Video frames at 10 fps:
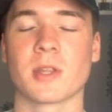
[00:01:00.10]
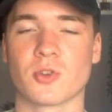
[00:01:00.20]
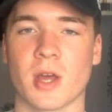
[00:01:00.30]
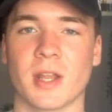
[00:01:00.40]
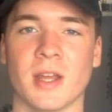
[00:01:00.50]

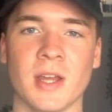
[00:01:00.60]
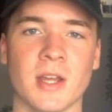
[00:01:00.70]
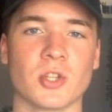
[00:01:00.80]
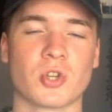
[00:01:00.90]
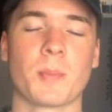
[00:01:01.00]
trying to
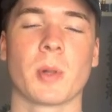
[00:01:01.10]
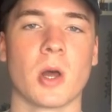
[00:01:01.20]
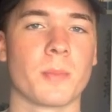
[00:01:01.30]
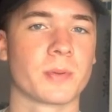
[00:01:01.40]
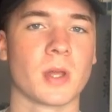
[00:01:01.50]
triple
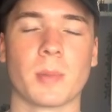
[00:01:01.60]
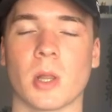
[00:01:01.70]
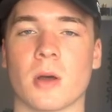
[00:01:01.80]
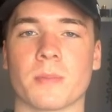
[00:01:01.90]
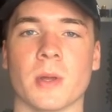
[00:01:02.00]
up,
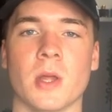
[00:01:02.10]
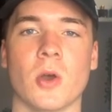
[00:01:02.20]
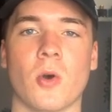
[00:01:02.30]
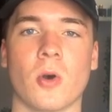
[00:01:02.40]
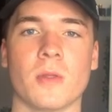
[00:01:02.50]
double up
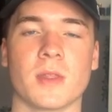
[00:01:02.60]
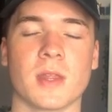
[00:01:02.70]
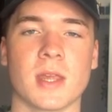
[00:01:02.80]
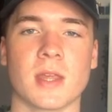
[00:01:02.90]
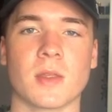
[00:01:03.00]
on
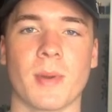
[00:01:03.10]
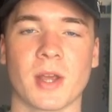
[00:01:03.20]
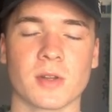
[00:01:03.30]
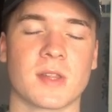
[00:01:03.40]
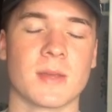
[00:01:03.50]
the
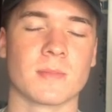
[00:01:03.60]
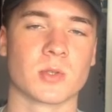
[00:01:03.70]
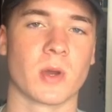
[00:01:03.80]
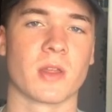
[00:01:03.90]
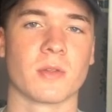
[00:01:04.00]
bigger
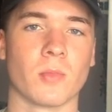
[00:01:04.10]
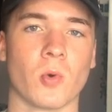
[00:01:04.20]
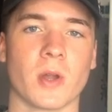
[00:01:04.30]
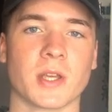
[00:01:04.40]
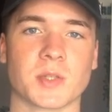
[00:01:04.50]
teams with the
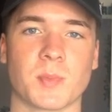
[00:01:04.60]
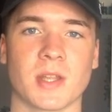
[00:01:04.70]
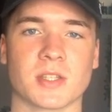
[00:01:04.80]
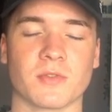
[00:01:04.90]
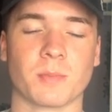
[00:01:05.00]
more
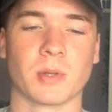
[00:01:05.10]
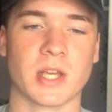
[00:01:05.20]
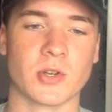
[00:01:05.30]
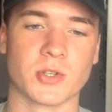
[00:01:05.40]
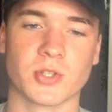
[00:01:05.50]
expensive
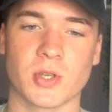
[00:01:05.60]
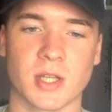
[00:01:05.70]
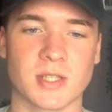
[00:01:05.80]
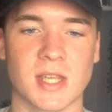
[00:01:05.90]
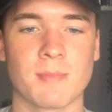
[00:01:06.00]
players. So you
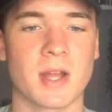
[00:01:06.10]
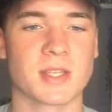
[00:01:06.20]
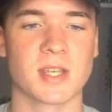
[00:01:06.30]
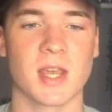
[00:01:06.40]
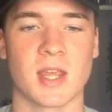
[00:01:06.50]
can see Man
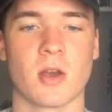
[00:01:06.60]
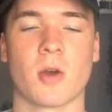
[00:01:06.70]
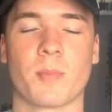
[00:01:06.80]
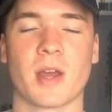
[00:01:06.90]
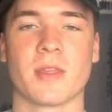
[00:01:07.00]
City
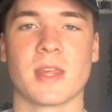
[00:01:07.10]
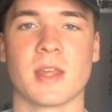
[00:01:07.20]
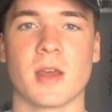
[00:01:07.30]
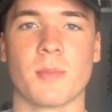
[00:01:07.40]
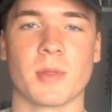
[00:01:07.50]
up at
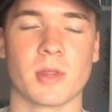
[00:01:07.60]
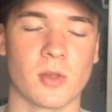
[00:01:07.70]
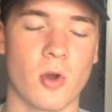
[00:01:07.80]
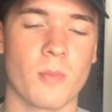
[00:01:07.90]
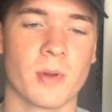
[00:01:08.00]
the
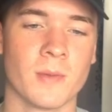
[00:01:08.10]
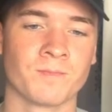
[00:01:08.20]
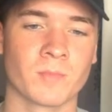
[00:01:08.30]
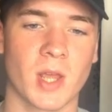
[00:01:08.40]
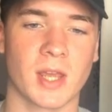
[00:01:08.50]
top
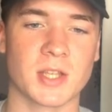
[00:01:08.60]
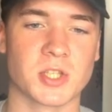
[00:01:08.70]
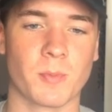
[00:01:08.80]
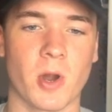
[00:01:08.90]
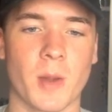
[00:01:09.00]
against
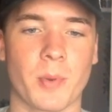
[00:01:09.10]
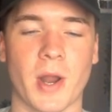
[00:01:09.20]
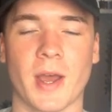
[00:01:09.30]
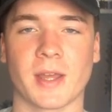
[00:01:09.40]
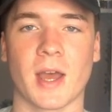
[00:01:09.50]
Sparta
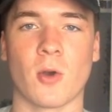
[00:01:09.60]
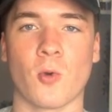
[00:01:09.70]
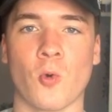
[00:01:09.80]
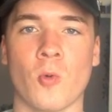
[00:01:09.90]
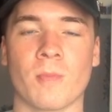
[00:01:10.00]
Prague at
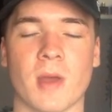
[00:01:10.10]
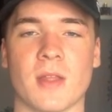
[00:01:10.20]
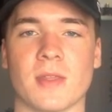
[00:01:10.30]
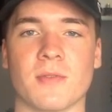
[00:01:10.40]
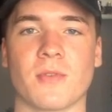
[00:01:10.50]
home
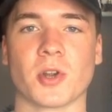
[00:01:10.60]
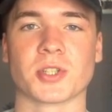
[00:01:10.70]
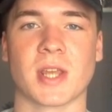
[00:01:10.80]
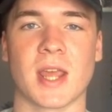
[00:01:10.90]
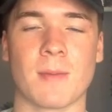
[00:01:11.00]
in the
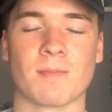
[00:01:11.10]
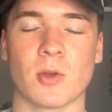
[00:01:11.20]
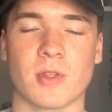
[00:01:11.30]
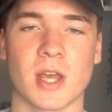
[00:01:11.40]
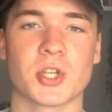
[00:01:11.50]
first game.
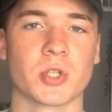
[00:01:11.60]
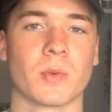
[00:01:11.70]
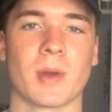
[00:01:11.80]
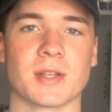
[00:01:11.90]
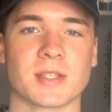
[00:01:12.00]
Now, the issue
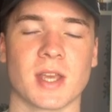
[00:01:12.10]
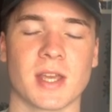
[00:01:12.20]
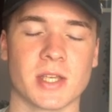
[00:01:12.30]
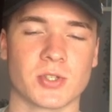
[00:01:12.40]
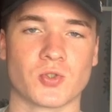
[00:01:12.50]
with Man
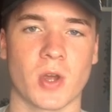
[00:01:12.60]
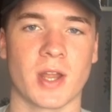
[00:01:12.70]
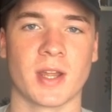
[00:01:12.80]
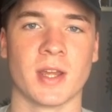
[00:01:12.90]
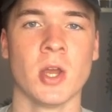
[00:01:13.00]
City is
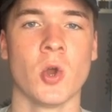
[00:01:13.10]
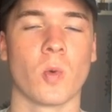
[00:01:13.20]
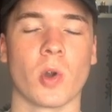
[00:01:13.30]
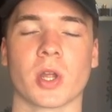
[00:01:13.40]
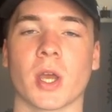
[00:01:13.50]
trying to
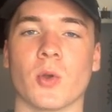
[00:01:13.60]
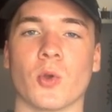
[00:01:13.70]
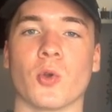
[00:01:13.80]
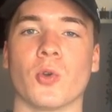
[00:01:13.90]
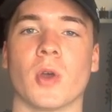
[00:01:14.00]
work out
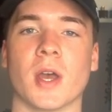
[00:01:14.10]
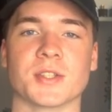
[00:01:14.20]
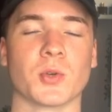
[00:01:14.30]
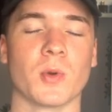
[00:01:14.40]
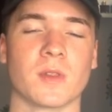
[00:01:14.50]
who
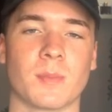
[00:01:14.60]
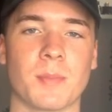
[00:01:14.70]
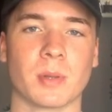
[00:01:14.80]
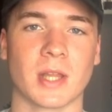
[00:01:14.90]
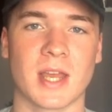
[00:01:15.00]
is going to be
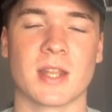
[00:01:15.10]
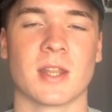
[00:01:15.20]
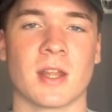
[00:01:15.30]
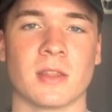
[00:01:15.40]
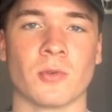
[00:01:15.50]
playing
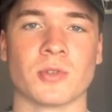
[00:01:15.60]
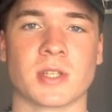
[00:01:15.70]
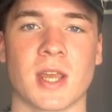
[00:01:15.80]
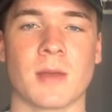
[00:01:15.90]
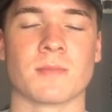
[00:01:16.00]
in those
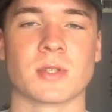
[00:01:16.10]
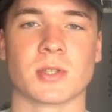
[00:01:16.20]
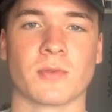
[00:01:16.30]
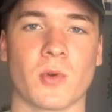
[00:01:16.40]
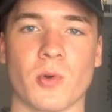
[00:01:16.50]

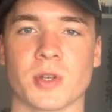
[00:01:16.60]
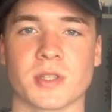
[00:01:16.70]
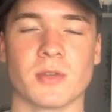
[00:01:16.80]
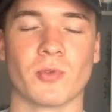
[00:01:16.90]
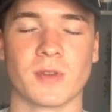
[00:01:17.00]
games. Of course,
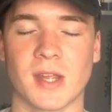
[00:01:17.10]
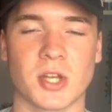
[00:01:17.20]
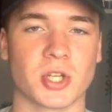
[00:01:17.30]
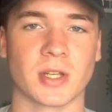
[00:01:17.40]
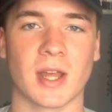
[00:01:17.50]
the
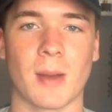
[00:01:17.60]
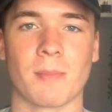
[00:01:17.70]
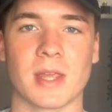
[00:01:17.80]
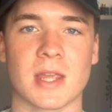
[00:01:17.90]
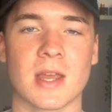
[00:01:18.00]
rotation can be